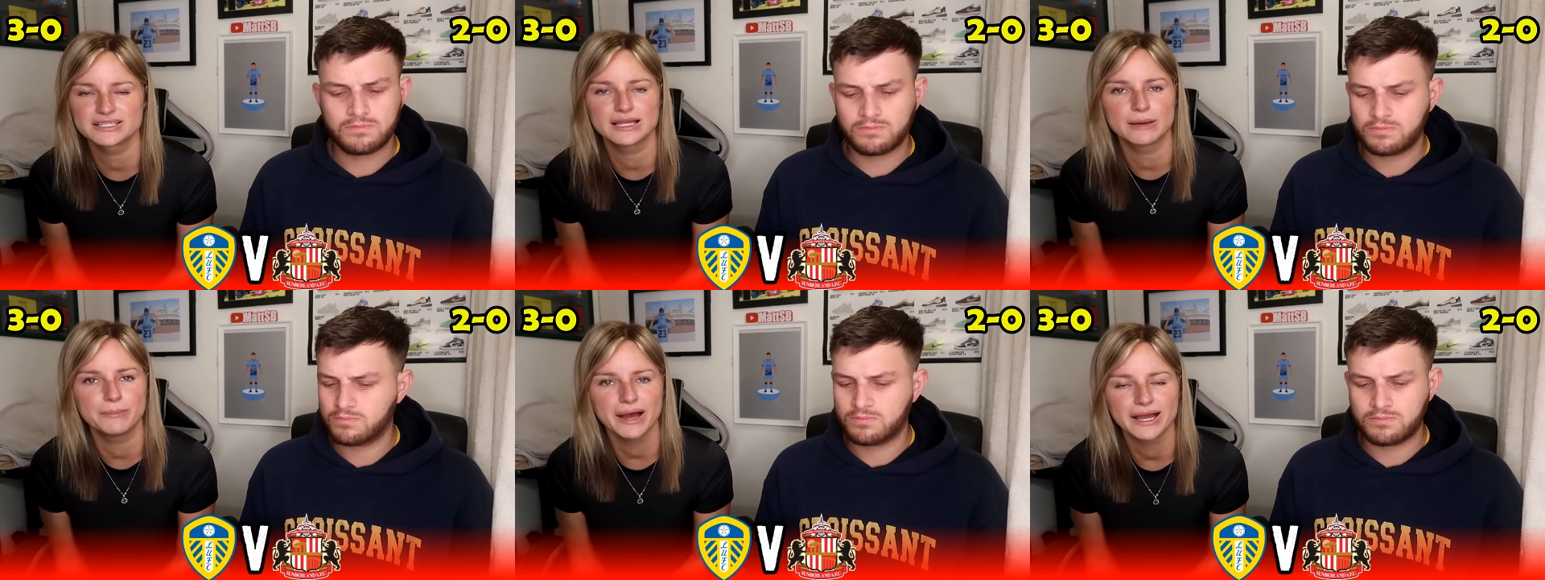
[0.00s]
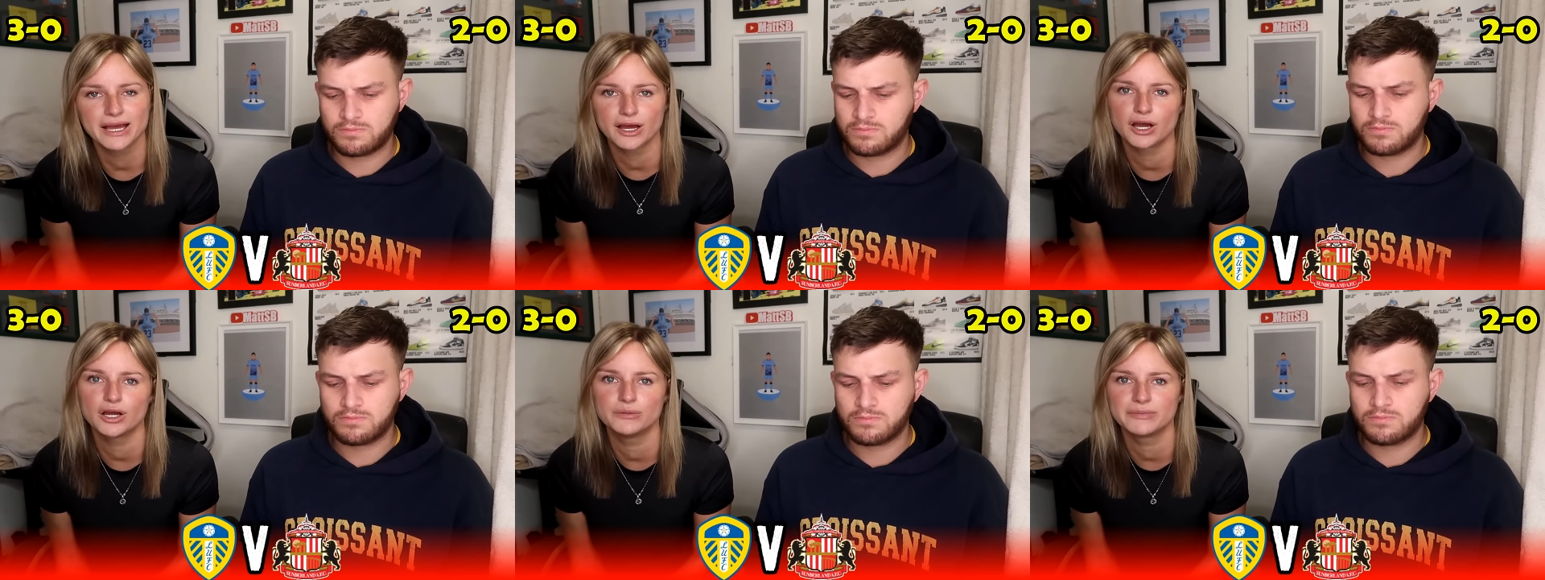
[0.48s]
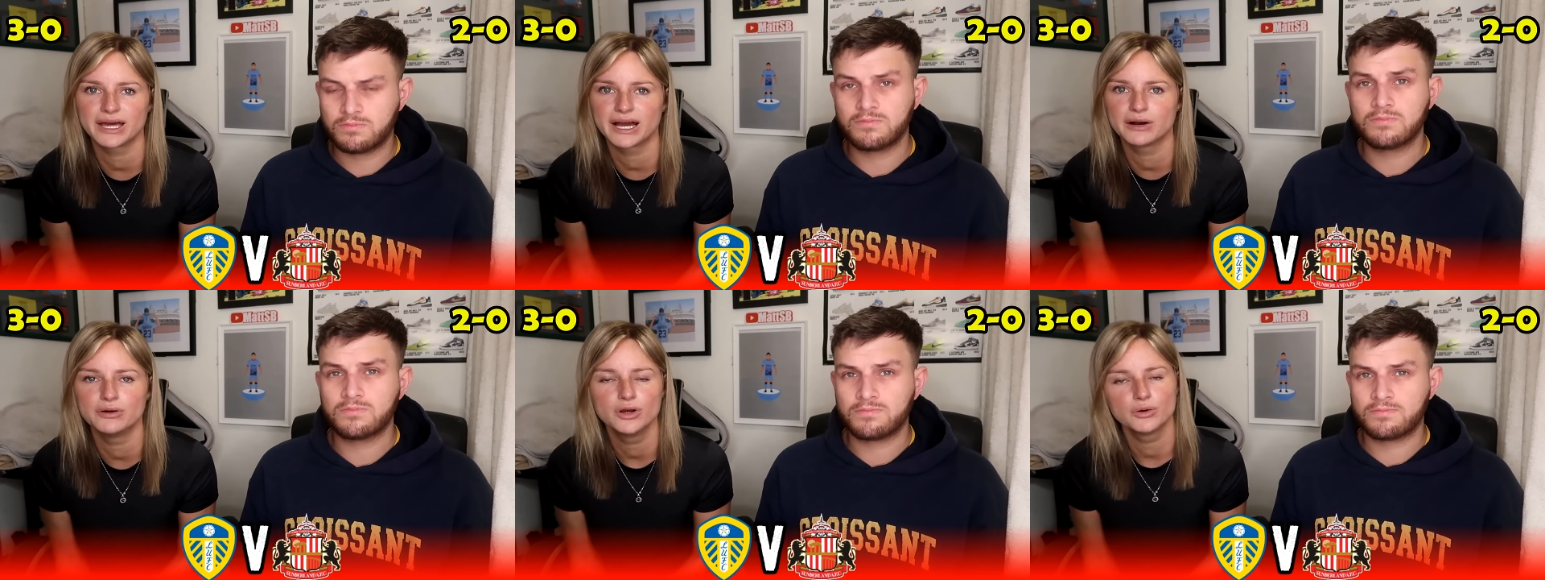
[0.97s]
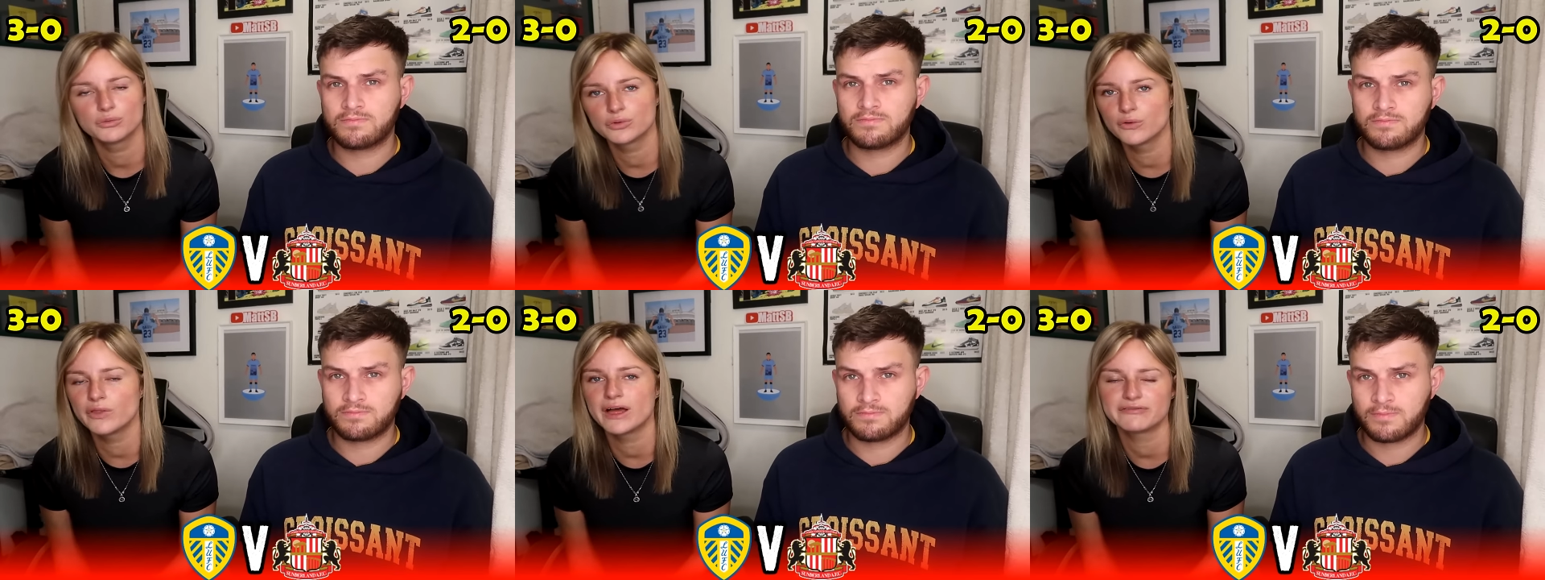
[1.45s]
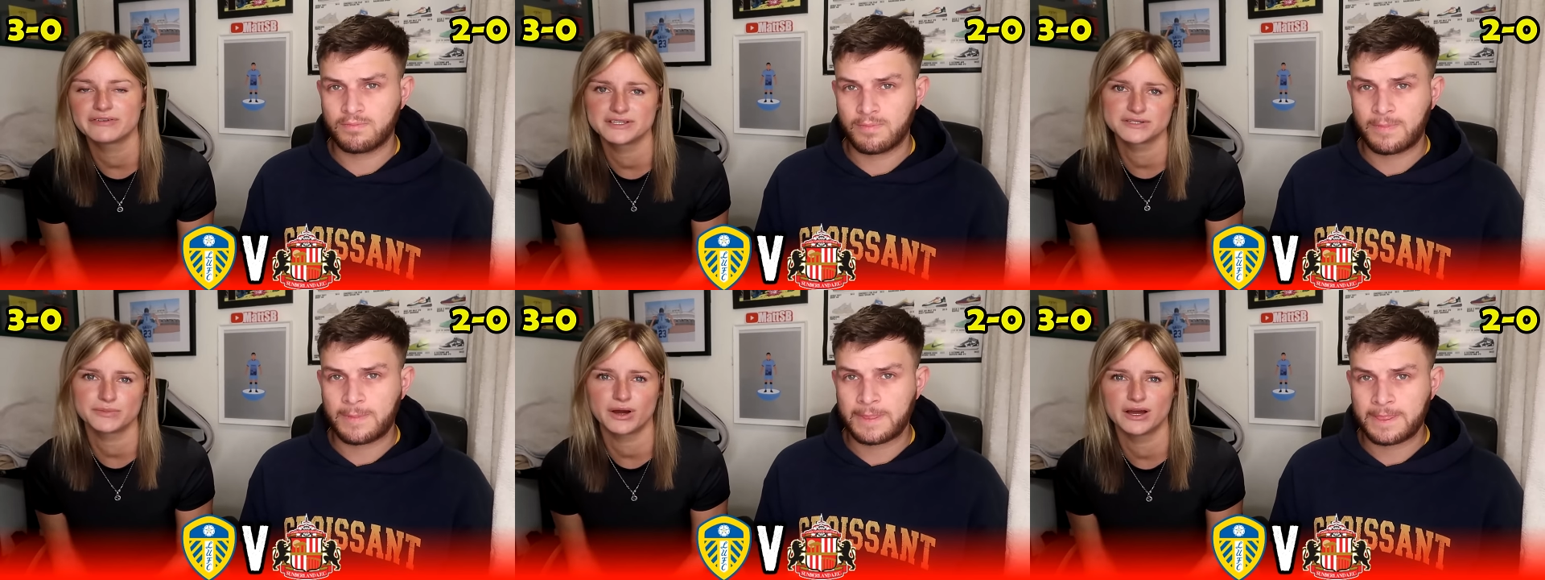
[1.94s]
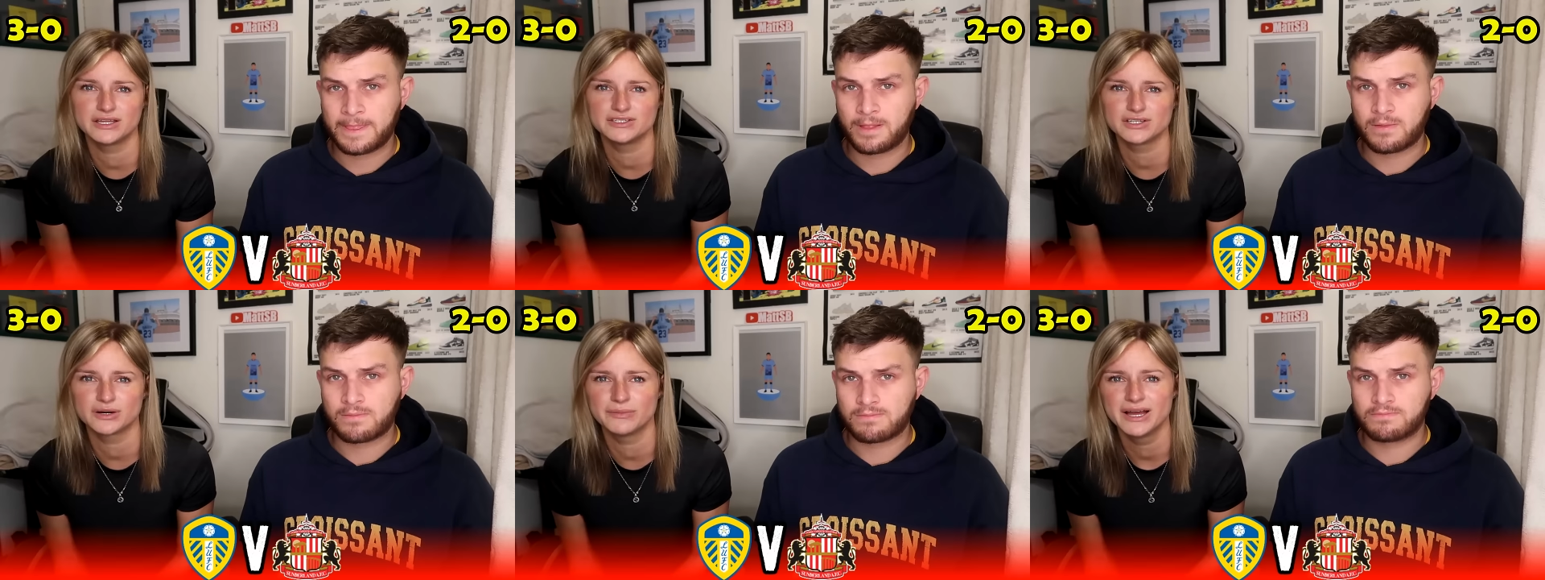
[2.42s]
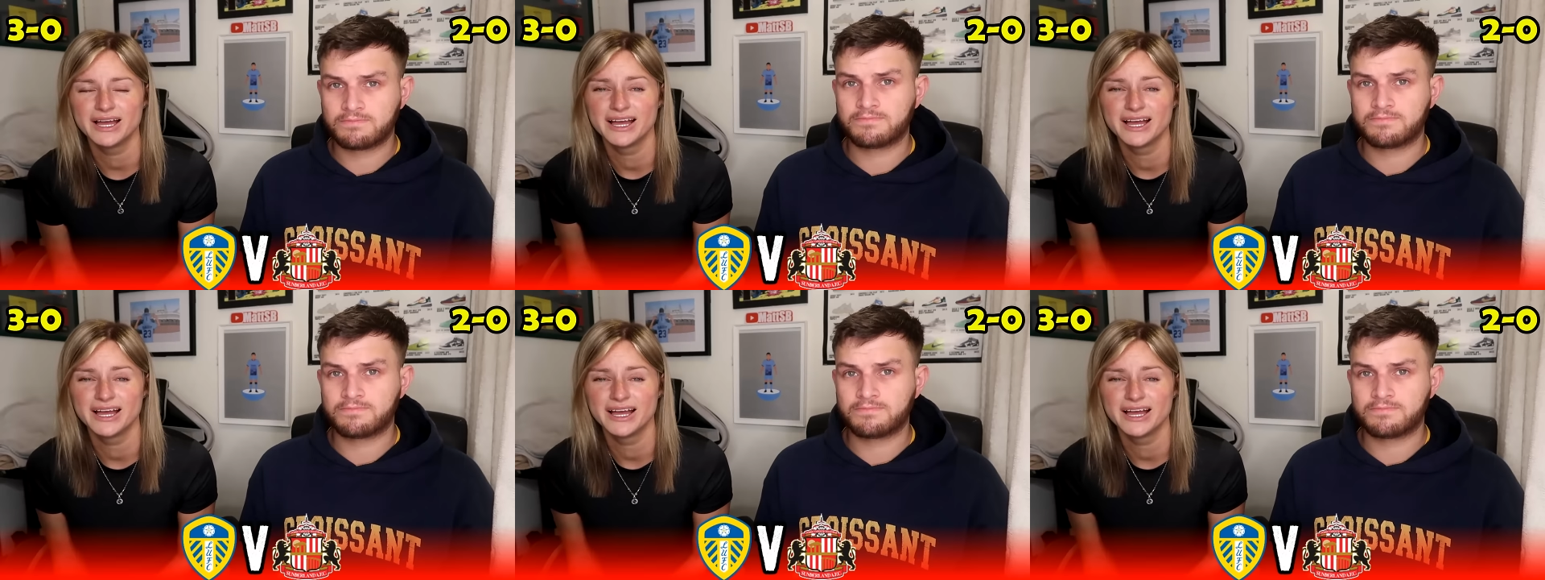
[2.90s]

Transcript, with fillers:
Speaker 1: They're back at home now with all their fans behind them,